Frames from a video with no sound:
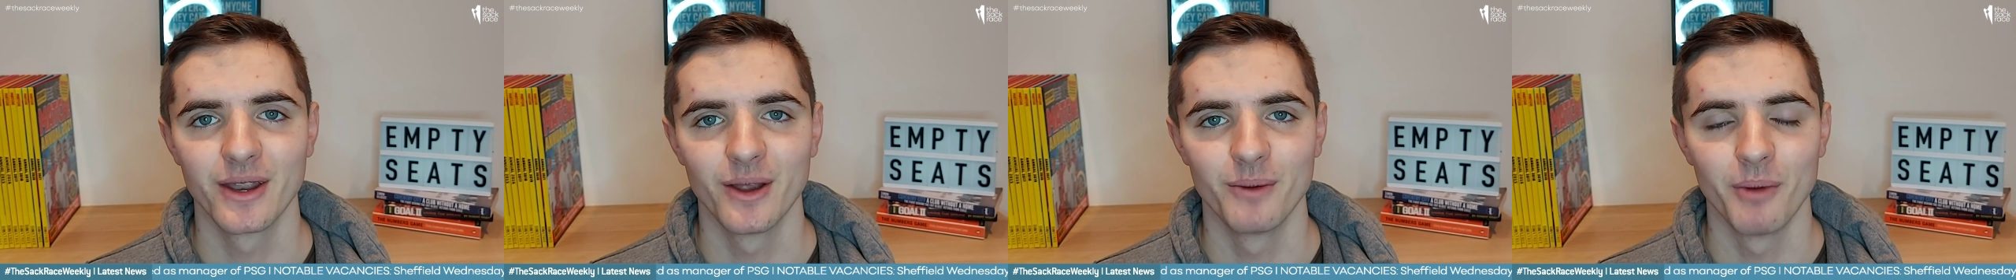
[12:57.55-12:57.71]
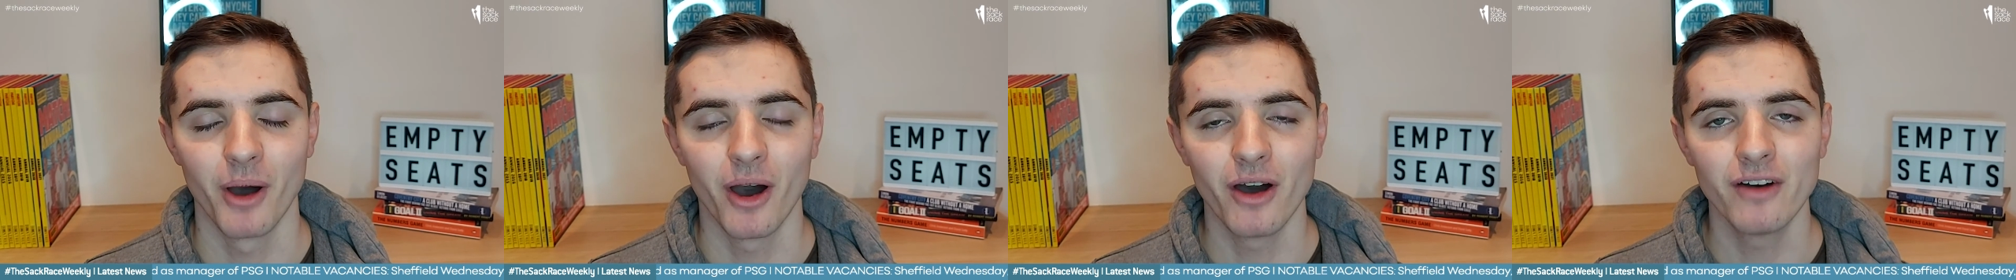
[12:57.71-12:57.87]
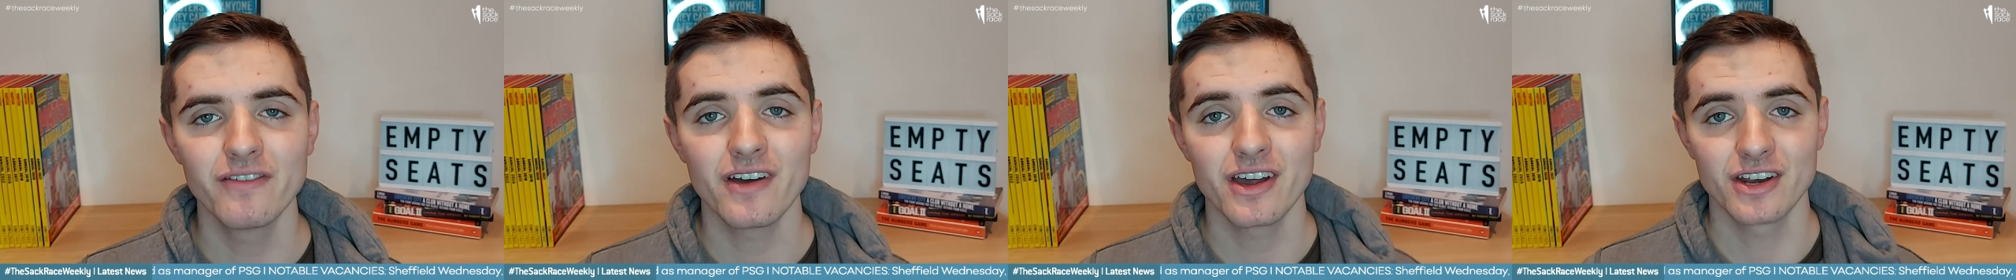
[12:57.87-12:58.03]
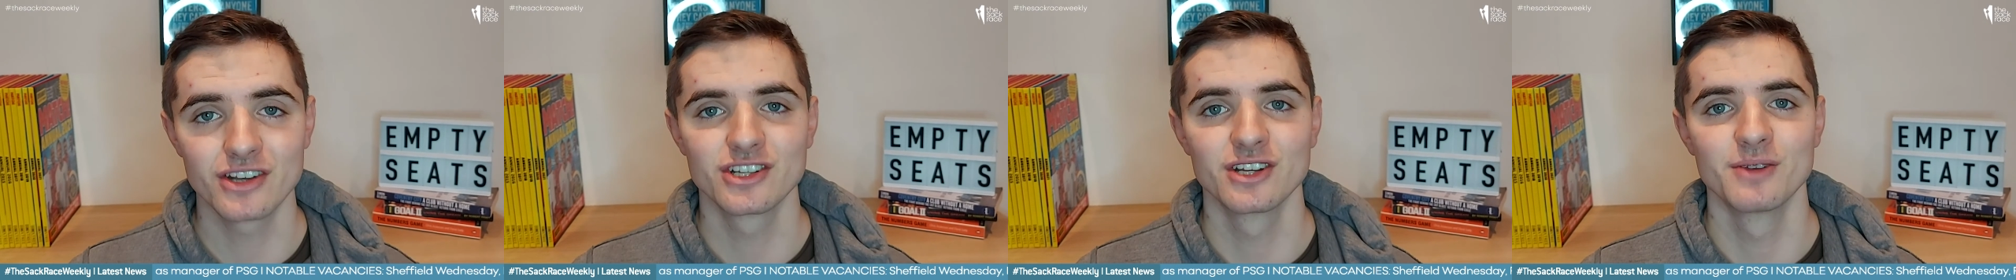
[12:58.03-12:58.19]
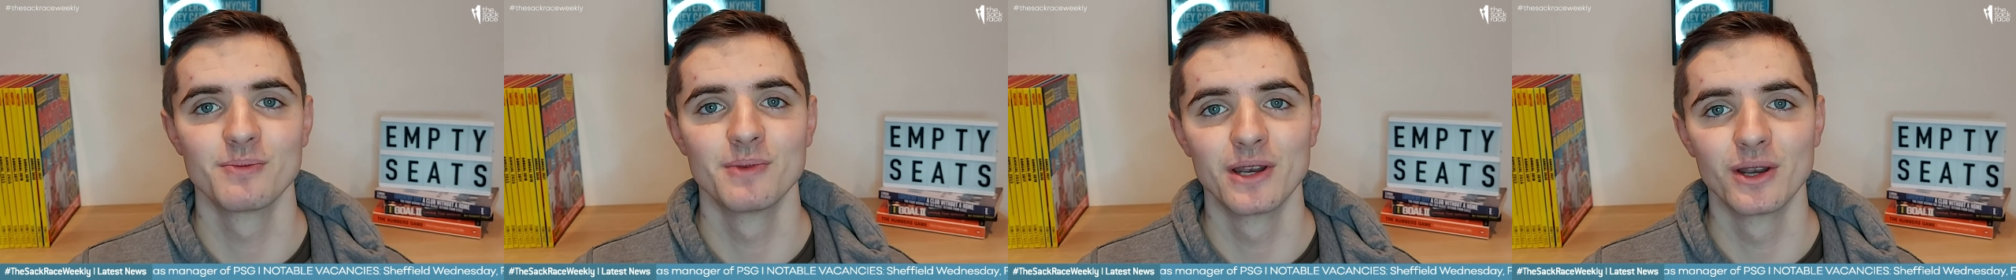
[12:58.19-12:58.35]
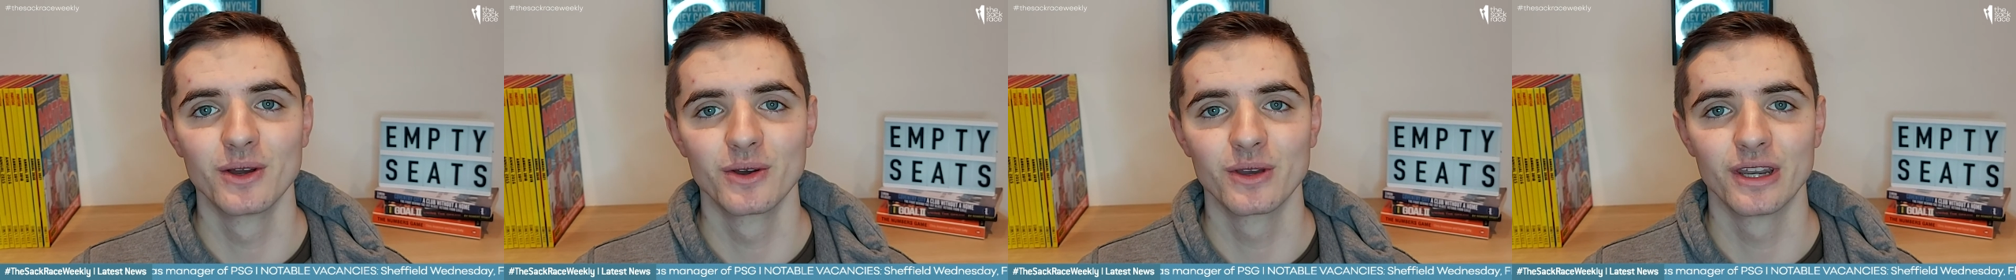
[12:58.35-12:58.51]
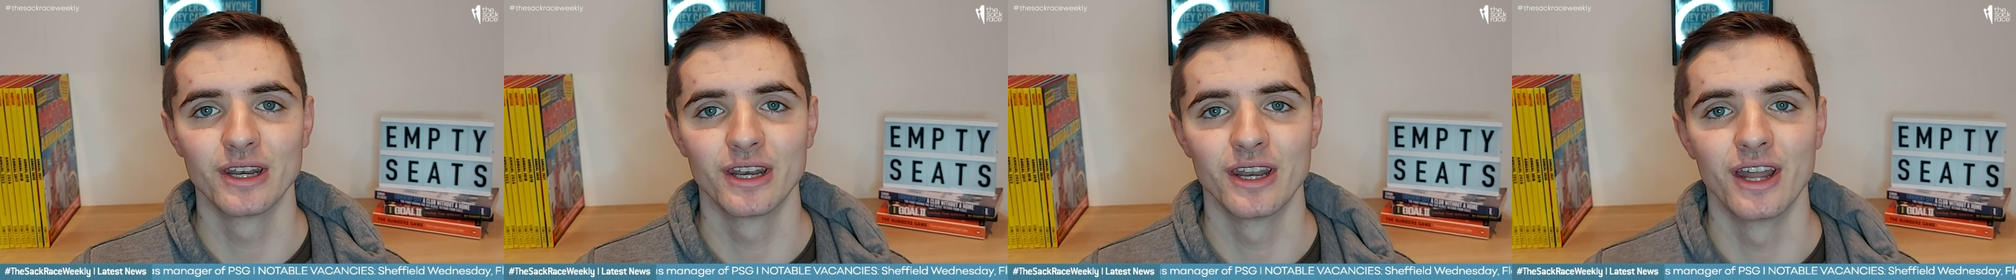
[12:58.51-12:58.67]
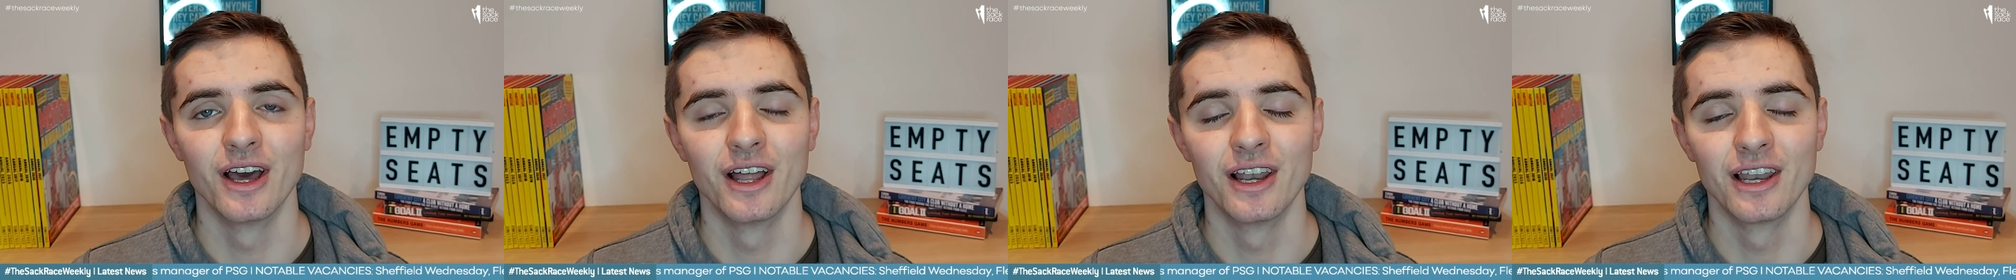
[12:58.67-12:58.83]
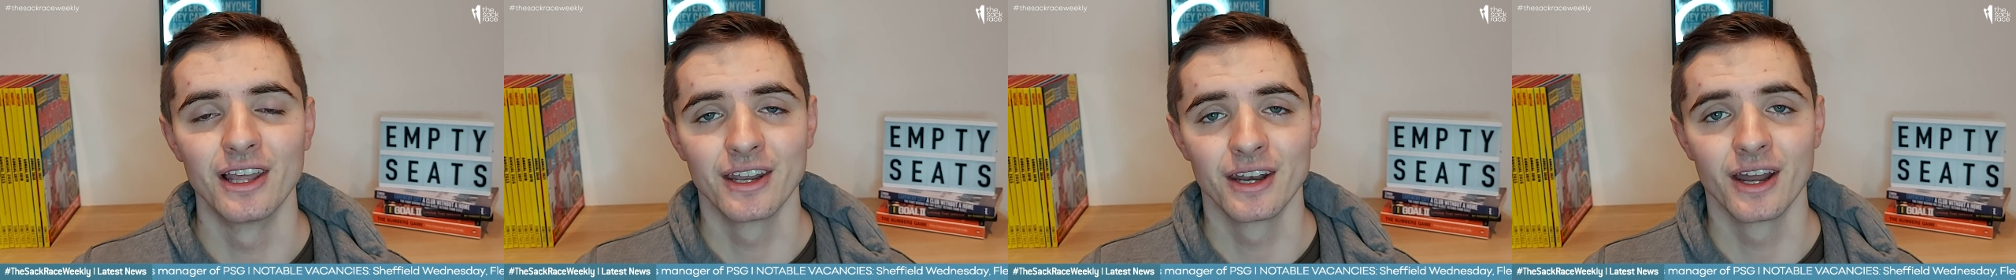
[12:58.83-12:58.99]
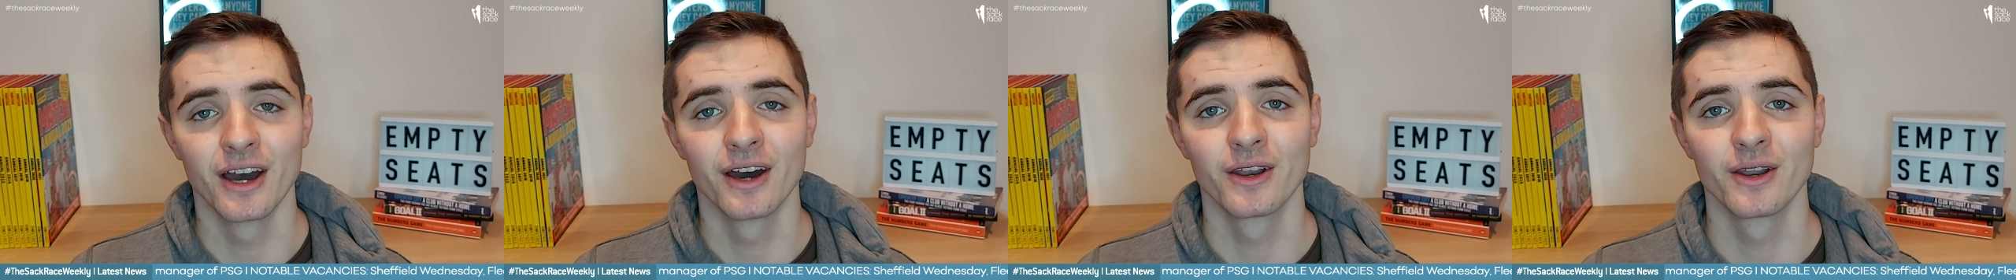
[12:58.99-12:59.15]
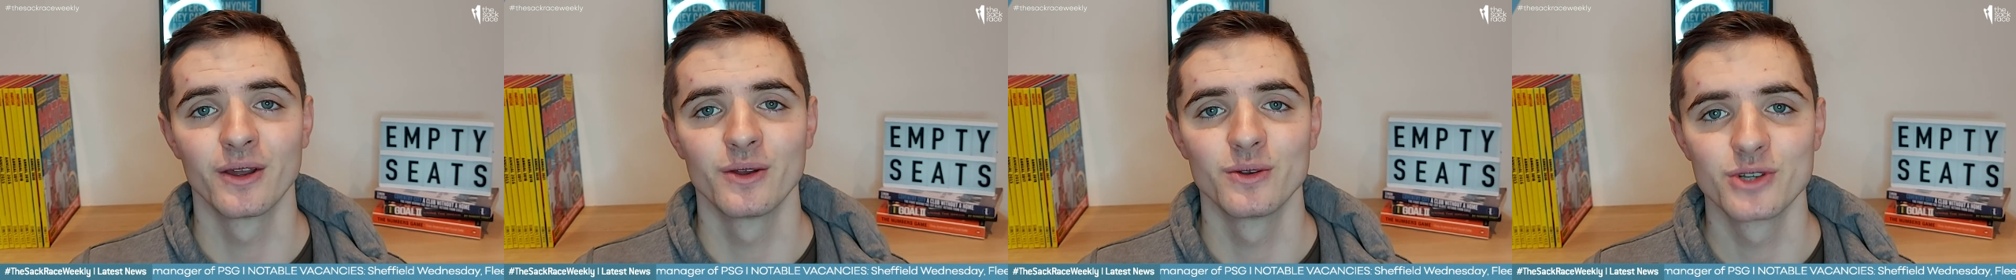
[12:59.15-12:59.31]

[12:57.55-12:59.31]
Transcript: but I've actually been looking at Leonardo